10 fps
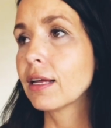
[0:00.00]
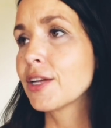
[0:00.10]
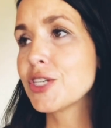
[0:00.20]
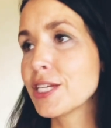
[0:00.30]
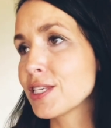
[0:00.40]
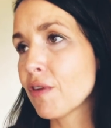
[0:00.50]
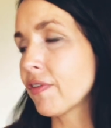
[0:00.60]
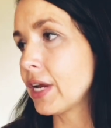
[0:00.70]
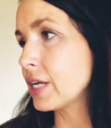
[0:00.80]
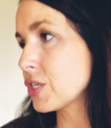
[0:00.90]
She's so
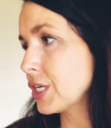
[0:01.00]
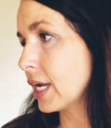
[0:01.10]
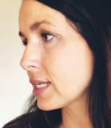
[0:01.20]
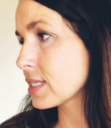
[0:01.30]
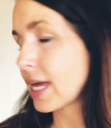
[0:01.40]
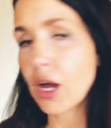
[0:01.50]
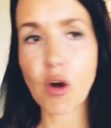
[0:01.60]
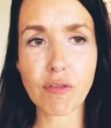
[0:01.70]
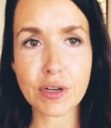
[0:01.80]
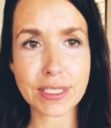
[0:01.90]
funny. She gets like
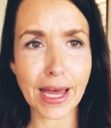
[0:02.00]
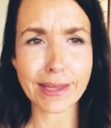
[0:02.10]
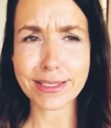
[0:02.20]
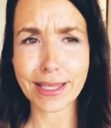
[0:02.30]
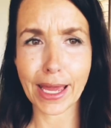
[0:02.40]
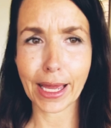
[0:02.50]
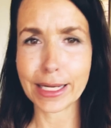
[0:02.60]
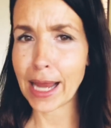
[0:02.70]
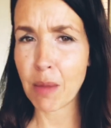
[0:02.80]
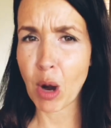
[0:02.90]
oversized like
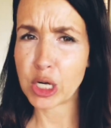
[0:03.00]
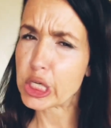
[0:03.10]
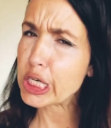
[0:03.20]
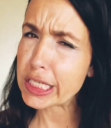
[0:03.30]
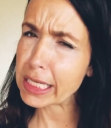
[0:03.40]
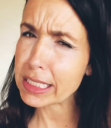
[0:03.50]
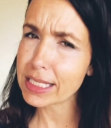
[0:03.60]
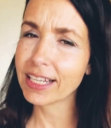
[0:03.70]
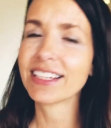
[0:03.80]
Neymar jerseys.